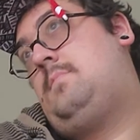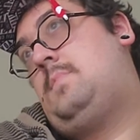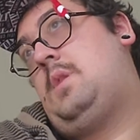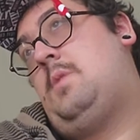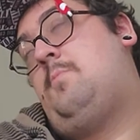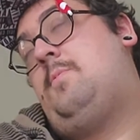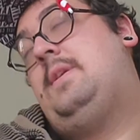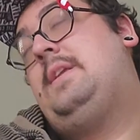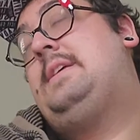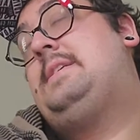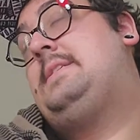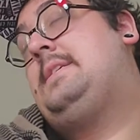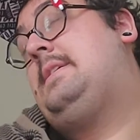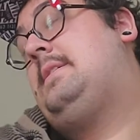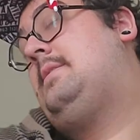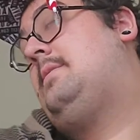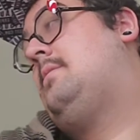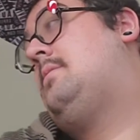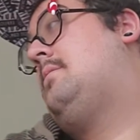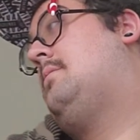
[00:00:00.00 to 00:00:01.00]
what is
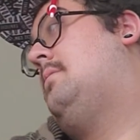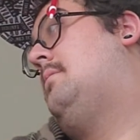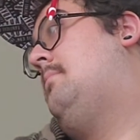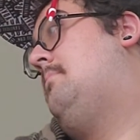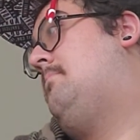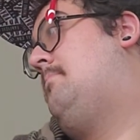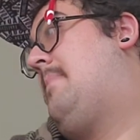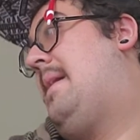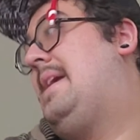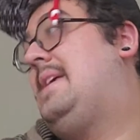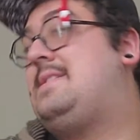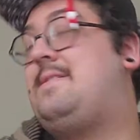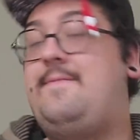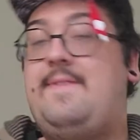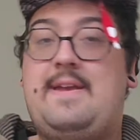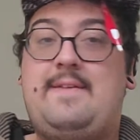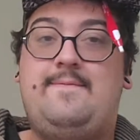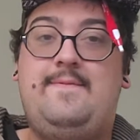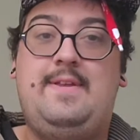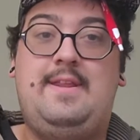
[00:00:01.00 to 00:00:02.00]
it, Mass
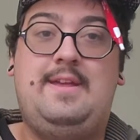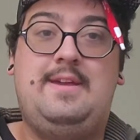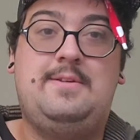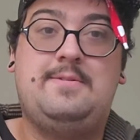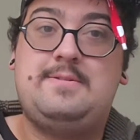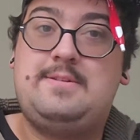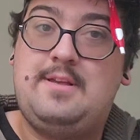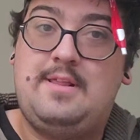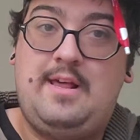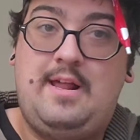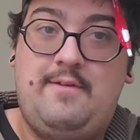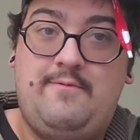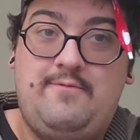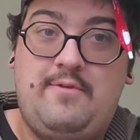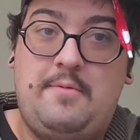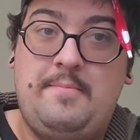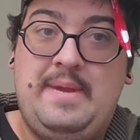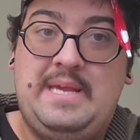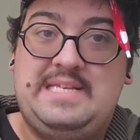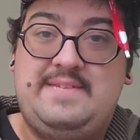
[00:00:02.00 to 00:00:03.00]
Effect videos, a lot of
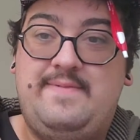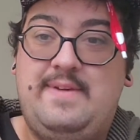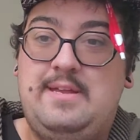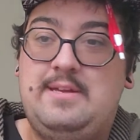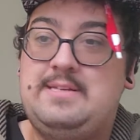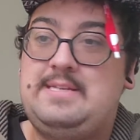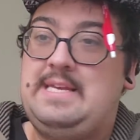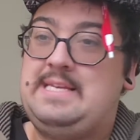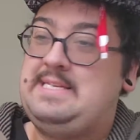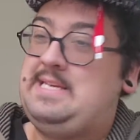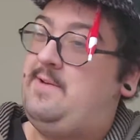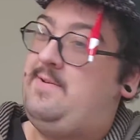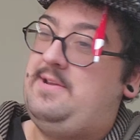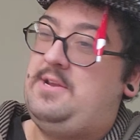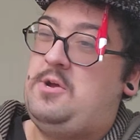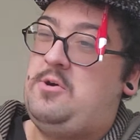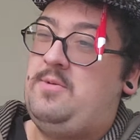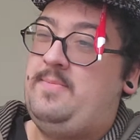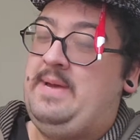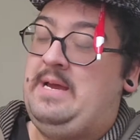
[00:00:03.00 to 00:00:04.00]
romance videos. That's how I
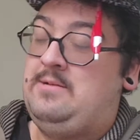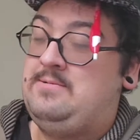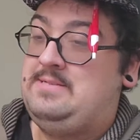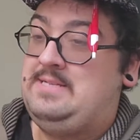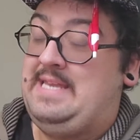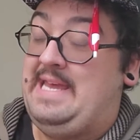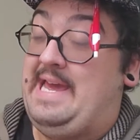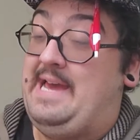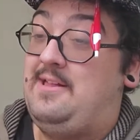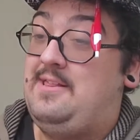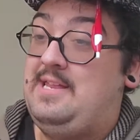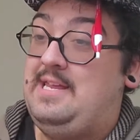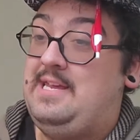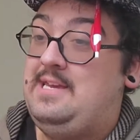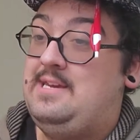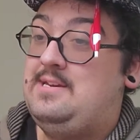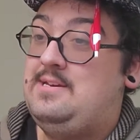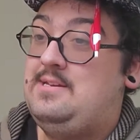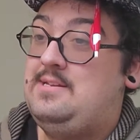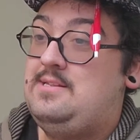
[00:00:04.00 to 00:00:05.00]
know about
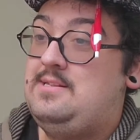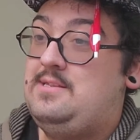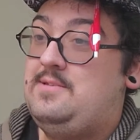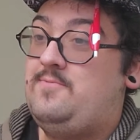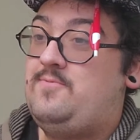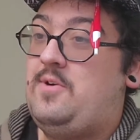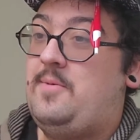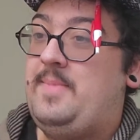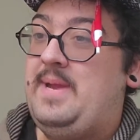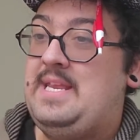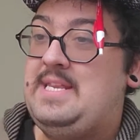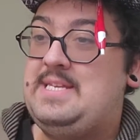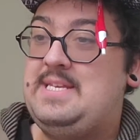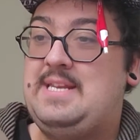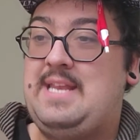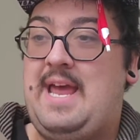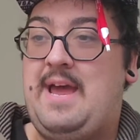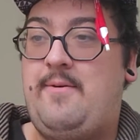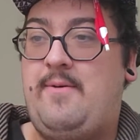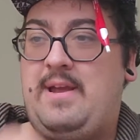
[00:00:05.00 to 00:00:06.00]
Tali, the romance,
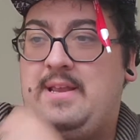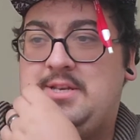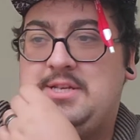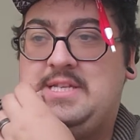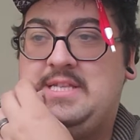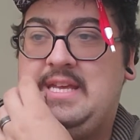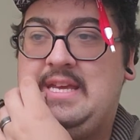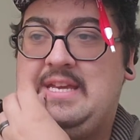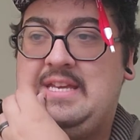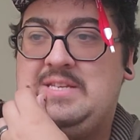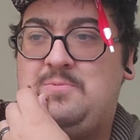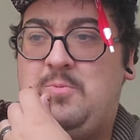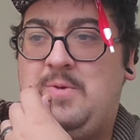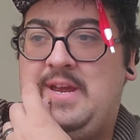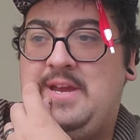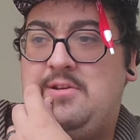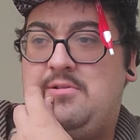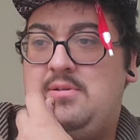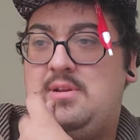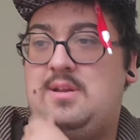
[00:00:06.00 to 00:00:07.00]
and how I just think it's
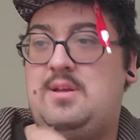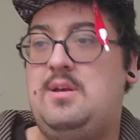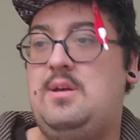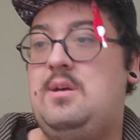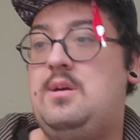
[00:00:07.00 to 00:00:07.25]
weird.